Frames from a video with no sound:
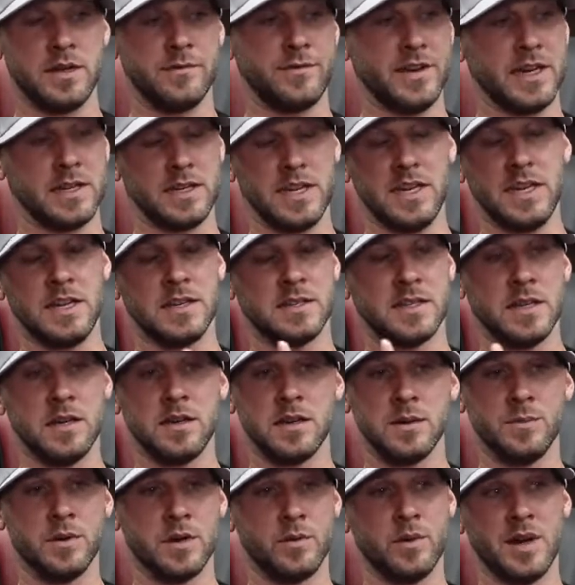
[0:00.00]
In fact, I didn't
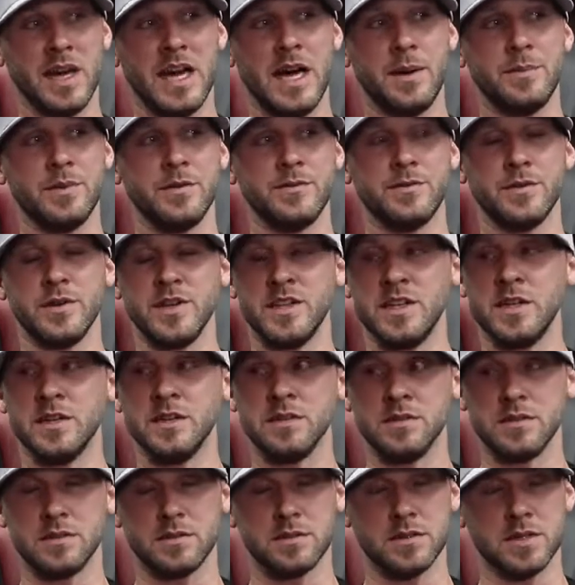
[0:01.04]
tell anybody what happened for
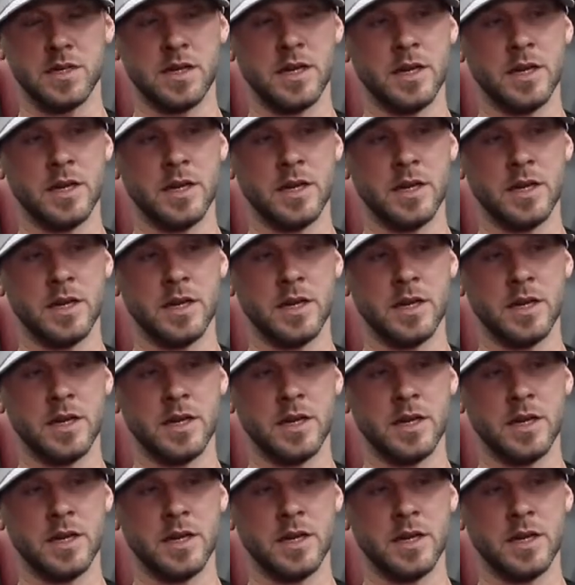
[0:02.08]
years.